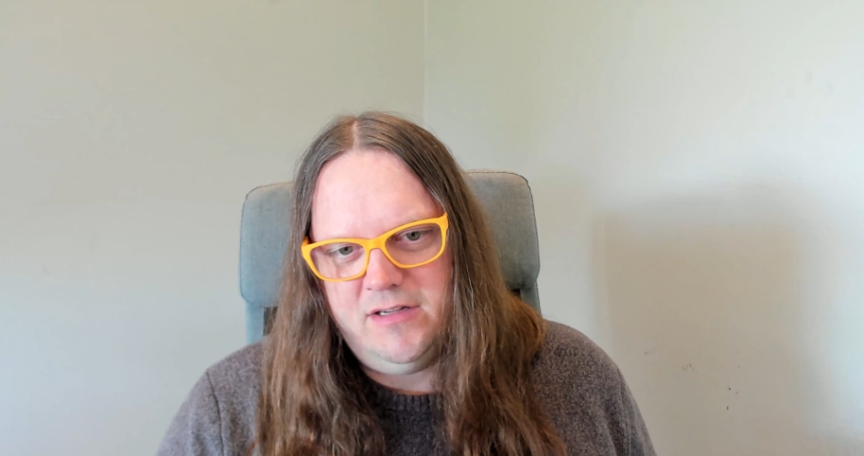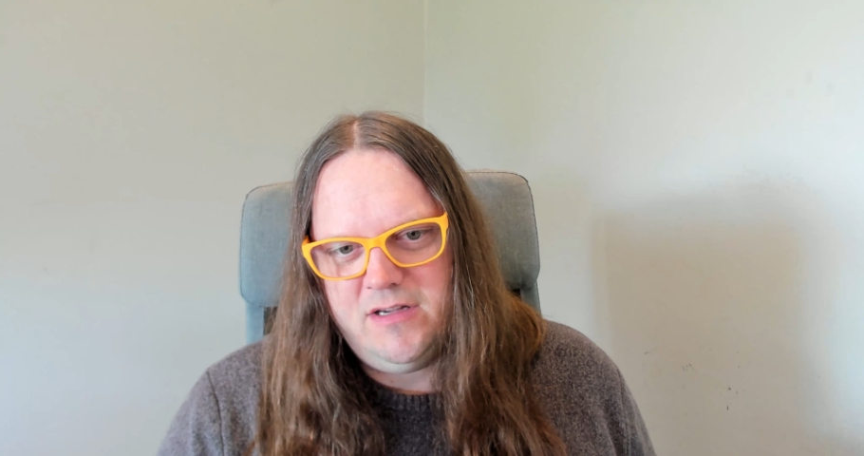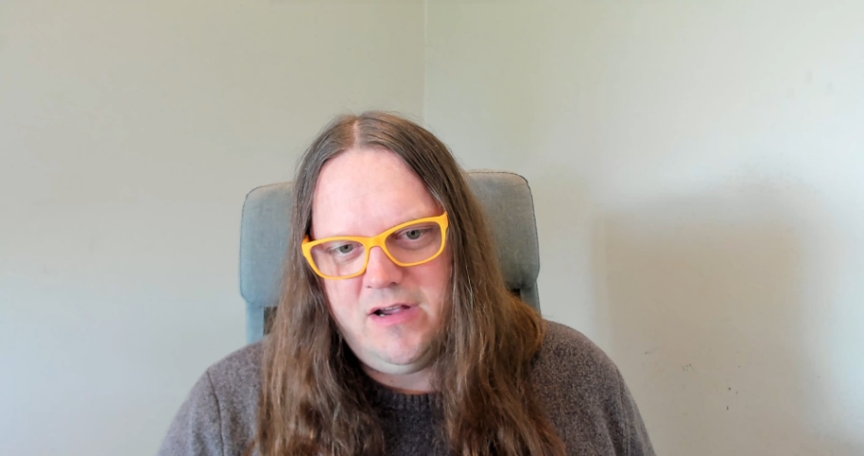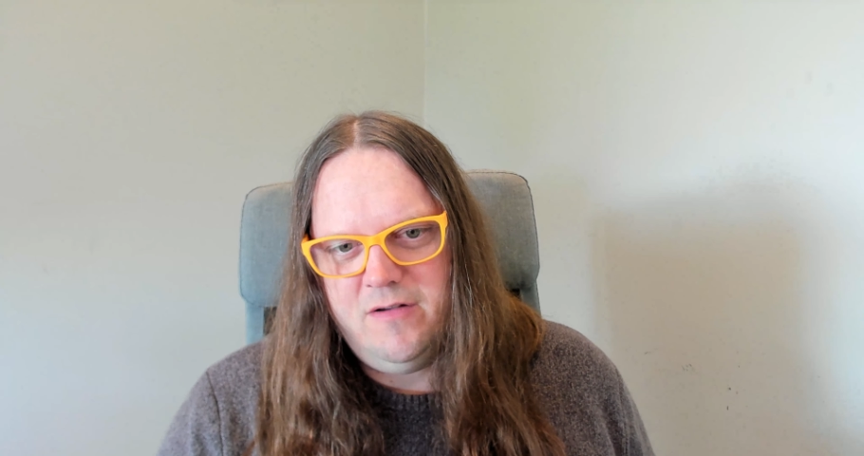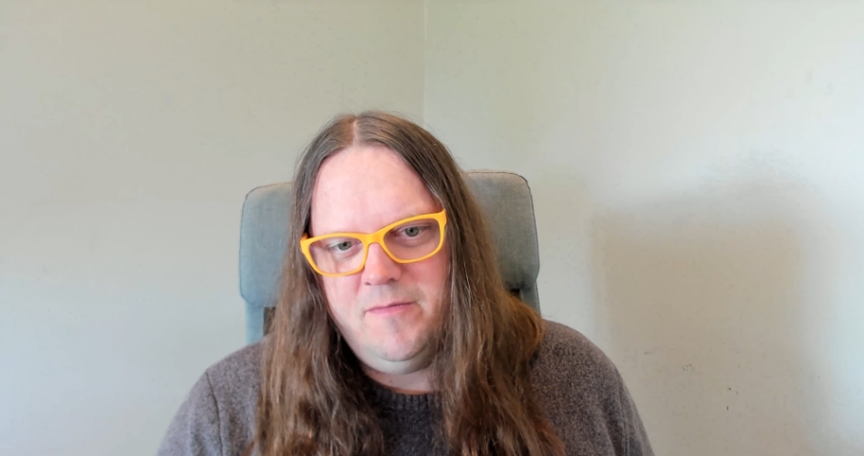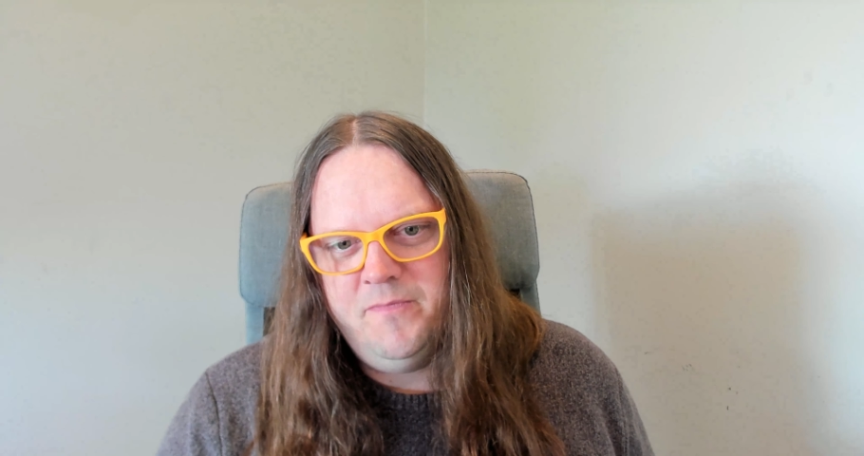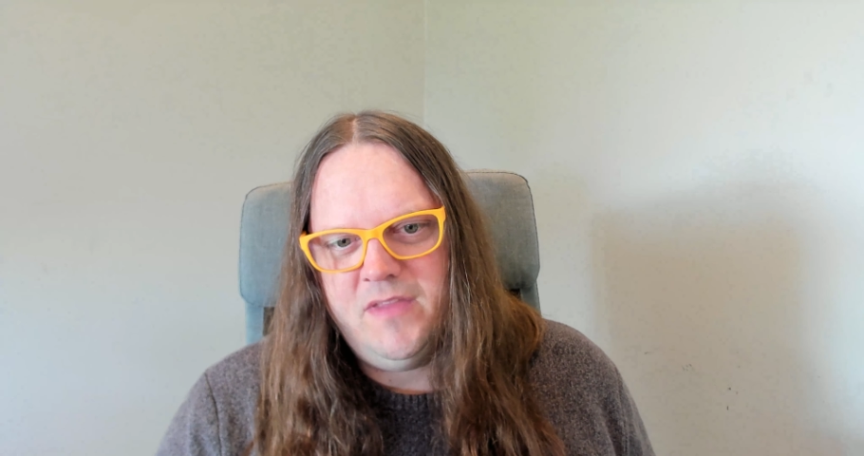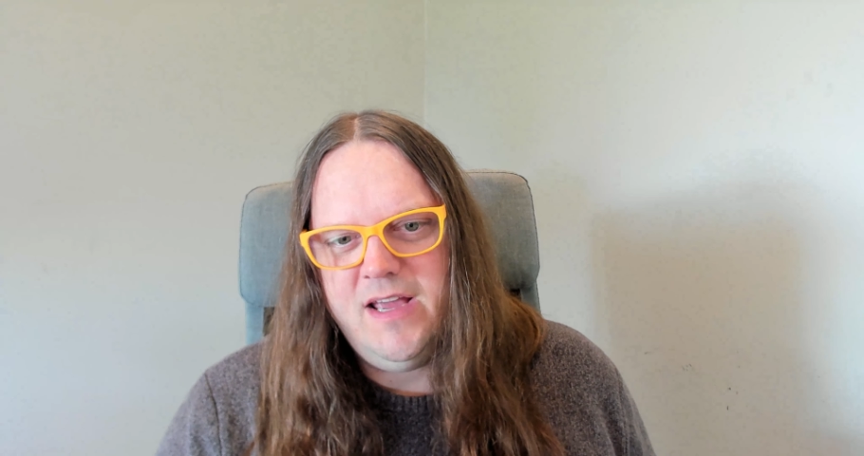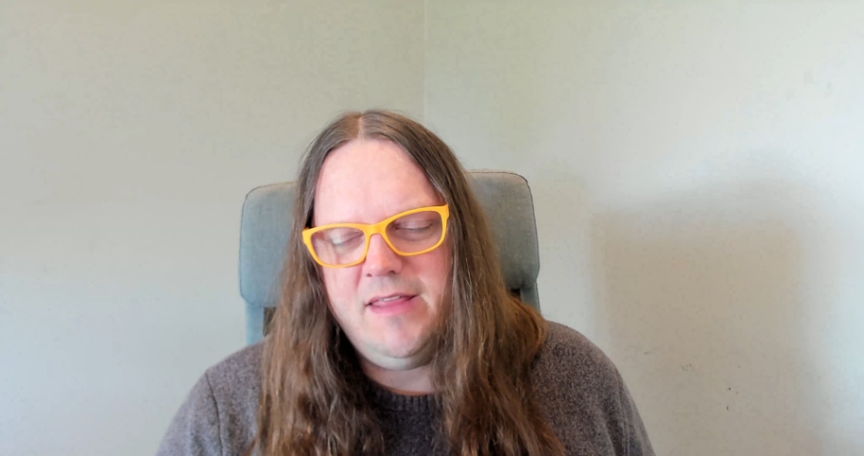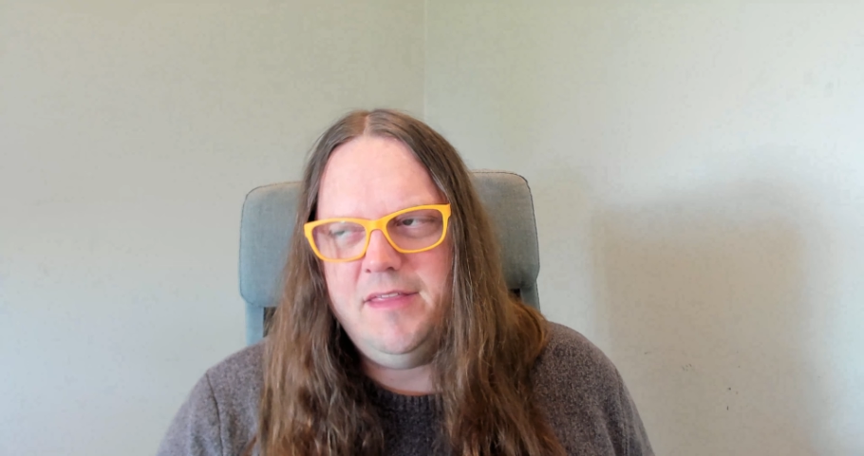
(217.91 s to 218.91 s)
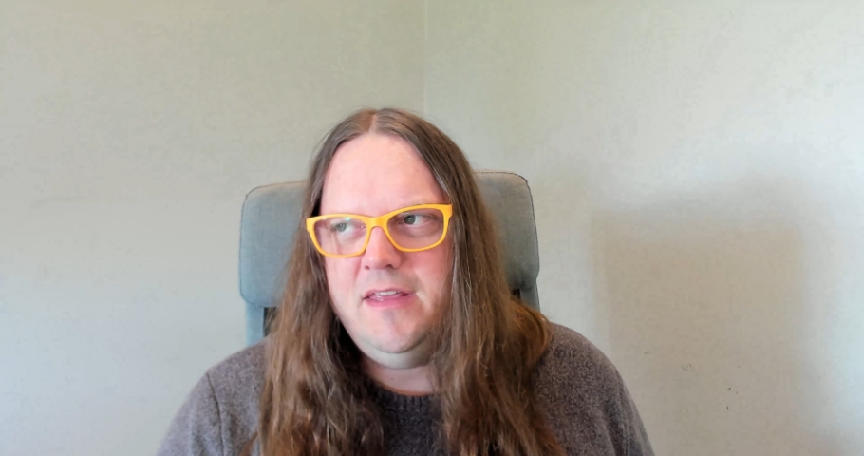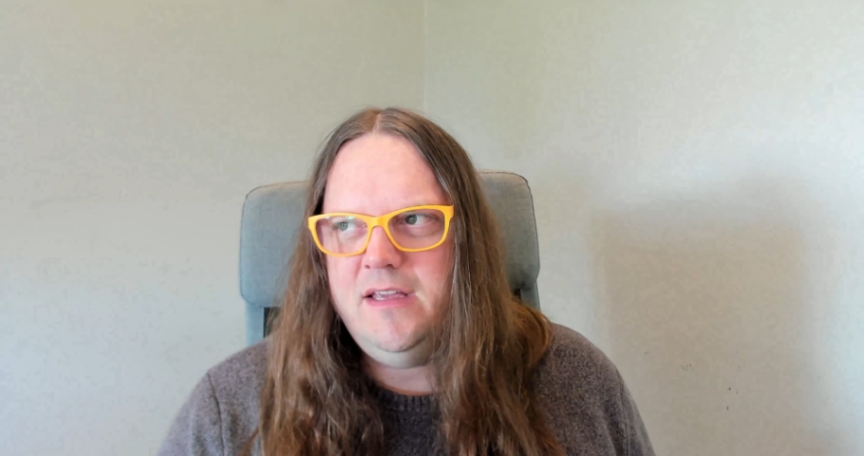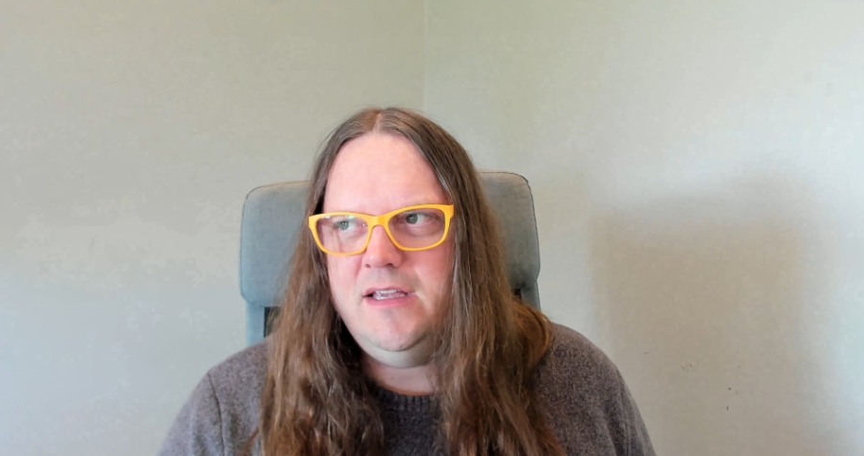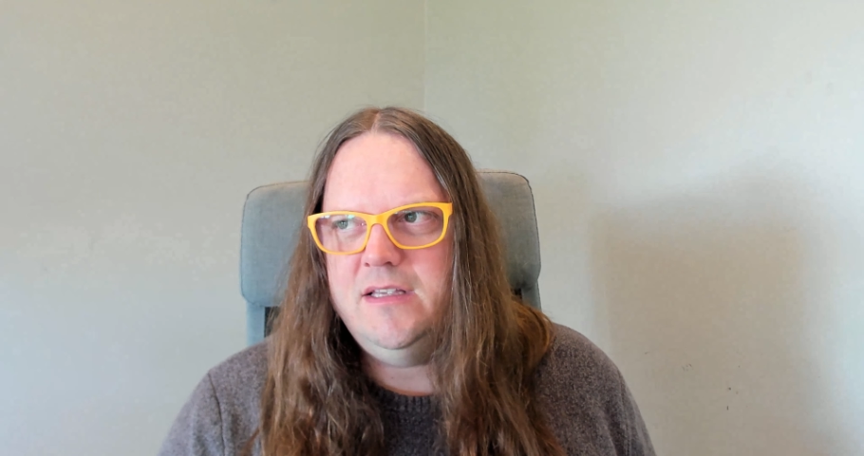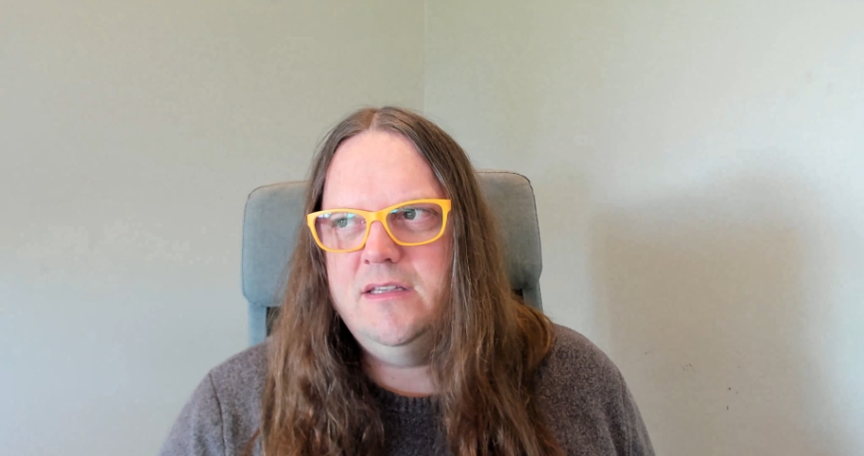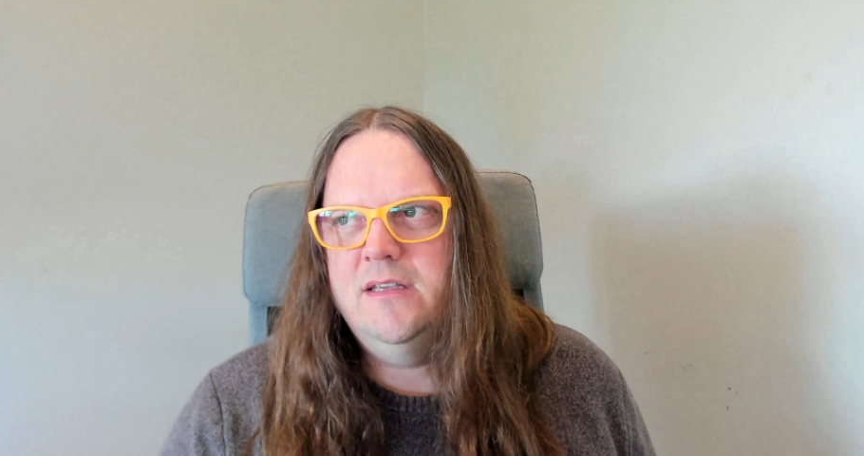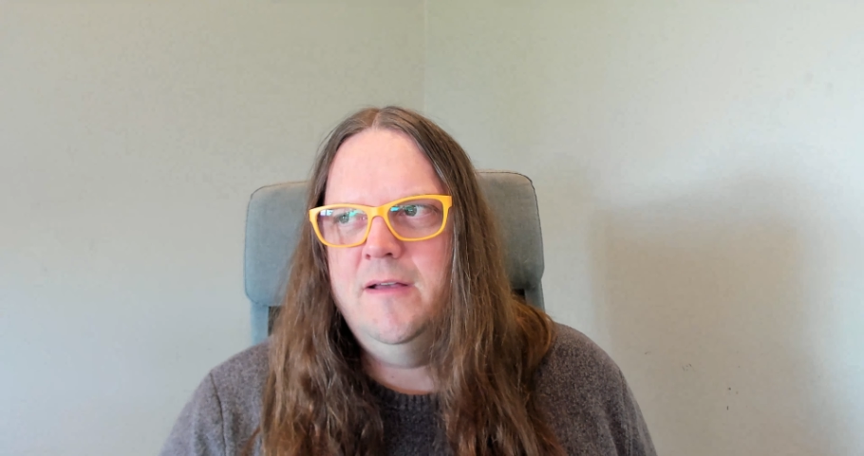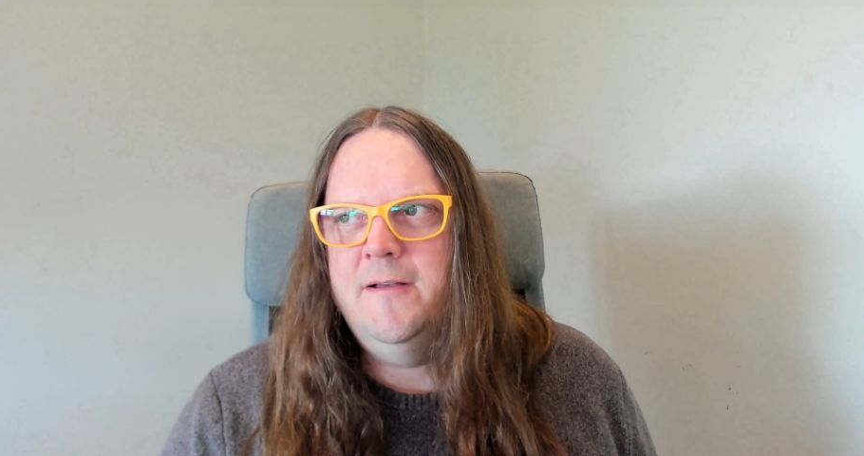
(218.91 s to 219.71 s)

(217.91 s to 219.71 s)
So the other thing is,